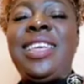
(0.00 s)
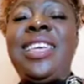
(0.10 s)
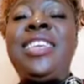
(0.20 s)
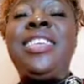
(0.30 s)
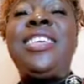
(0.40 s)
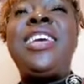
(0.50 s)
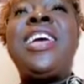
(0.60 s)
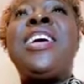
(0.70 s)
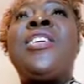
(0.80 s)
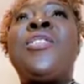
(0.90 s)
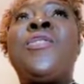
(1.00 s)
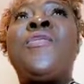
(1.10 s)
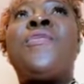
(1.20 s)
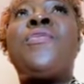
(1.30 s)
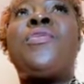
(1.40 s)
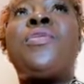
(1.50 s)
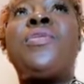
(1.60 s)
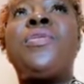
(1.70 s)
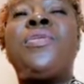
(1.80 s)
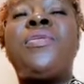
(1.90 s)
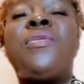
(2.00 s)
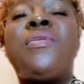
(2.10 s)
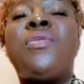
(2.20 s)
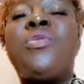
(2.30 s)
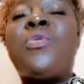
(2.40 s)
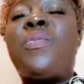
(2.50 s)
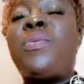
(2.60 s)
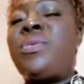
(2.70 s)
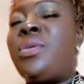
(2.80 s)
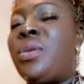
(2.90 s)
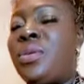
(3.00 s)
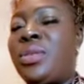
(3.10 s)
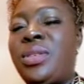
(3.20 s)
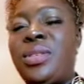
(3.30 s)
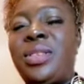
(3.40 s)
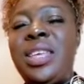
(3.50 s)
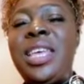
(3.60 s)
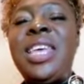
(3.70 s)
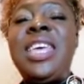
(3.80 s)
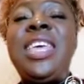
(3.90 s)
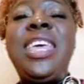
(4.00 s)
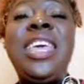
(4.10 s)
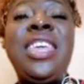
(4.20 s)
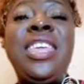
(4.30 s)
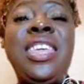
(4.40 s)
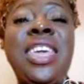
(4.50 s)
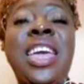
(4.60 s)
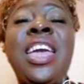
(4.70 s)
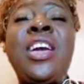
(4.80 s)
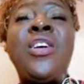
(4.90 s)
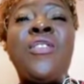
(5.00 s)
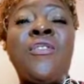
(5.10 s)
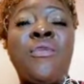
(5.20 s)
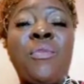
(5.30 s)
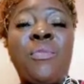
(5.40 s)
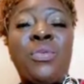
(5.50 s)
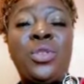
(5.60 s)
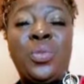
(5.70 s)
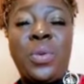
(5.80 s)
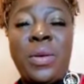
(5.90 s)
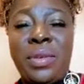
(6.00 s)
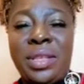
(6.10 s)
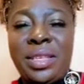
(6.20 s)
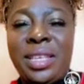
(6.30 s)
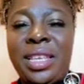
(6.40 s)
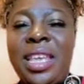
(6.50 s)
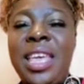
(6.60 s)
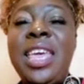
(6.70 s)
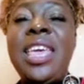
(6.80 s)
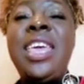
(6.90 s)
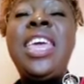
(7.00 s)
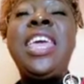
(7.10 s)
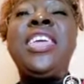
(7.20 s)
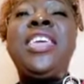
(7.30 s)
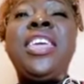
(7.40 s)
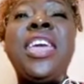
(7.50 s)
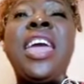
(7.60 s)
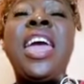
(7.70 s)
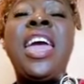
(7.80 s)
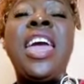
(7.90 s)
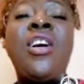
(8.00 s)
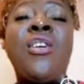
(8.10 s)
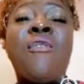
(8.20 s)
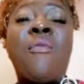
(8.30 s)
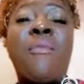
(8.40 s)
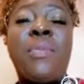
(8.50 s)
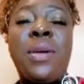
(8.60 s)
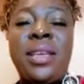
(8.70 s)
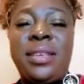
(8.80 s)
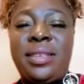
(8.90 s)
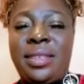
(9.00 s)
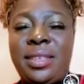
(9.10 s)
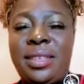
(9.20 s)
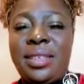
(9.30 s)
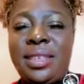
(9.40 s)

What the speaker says: a year of open doors, a year of prosperity, a year of peace,